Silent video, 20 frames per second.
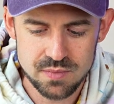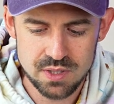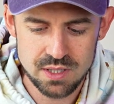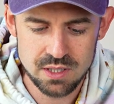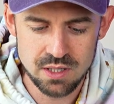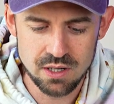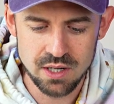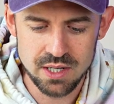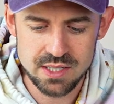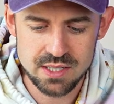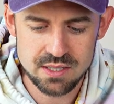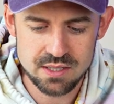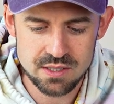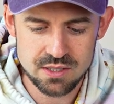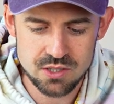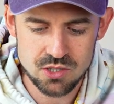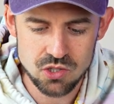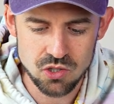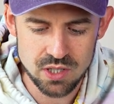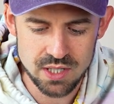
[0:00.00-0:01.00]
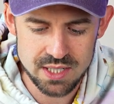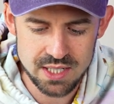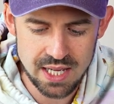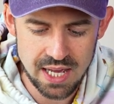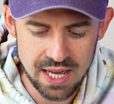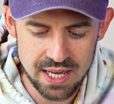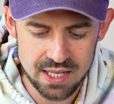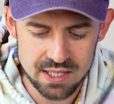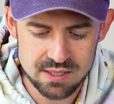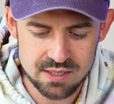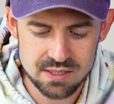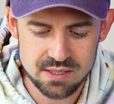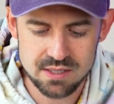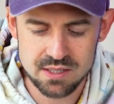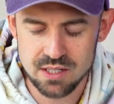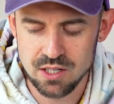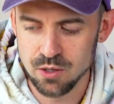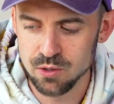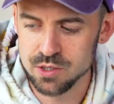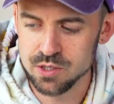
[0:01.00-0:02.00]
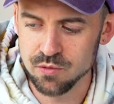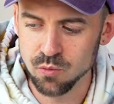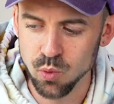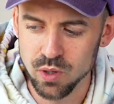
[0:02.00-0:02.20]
Nice solid case, loads of